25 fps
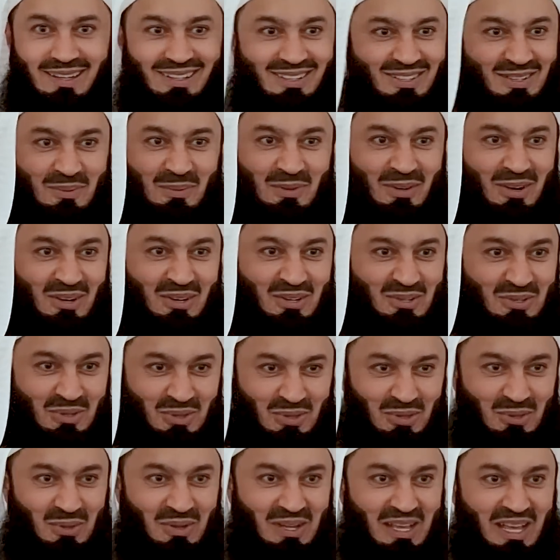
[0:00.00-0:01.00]
To be honest
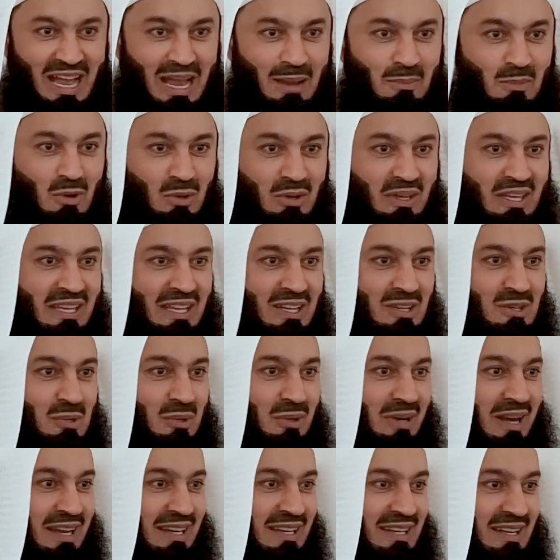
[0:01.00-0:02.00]
with you, I'm looking at you
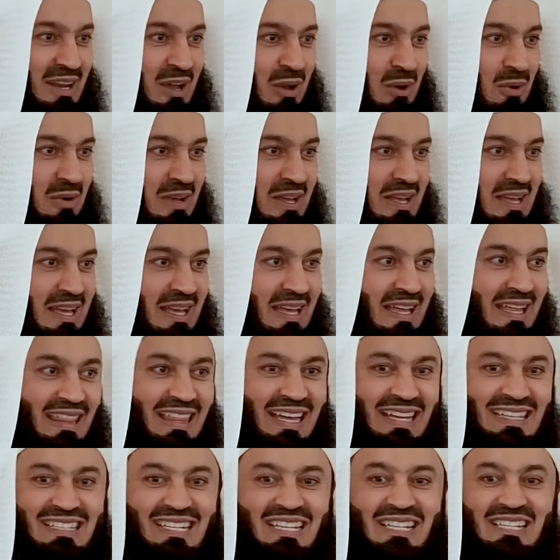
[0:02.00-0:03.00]
right now.
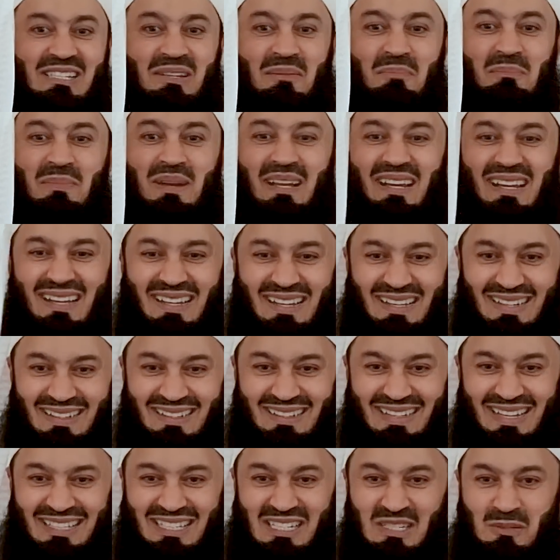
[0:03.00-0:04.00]
That is a miracle.
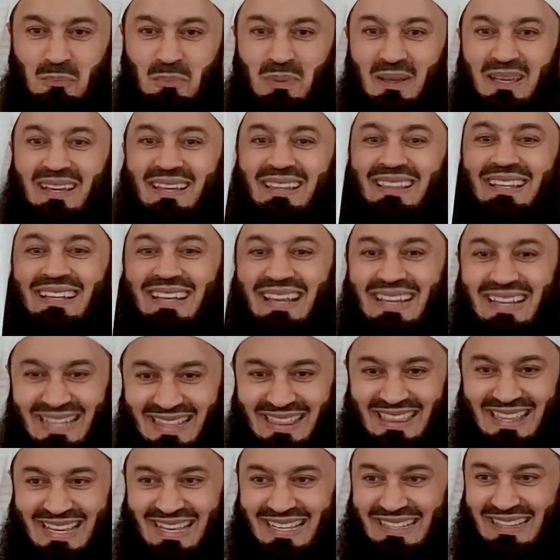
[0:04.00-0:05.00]
That is bigger than
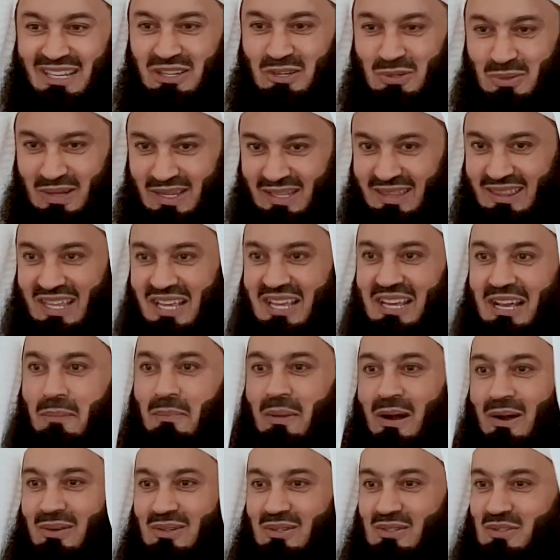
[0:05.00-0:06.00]
anything that you can think
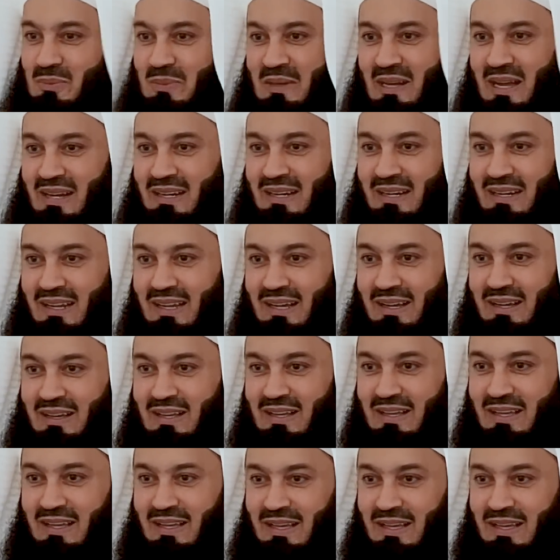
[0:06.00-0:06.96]
about. Subhanallah.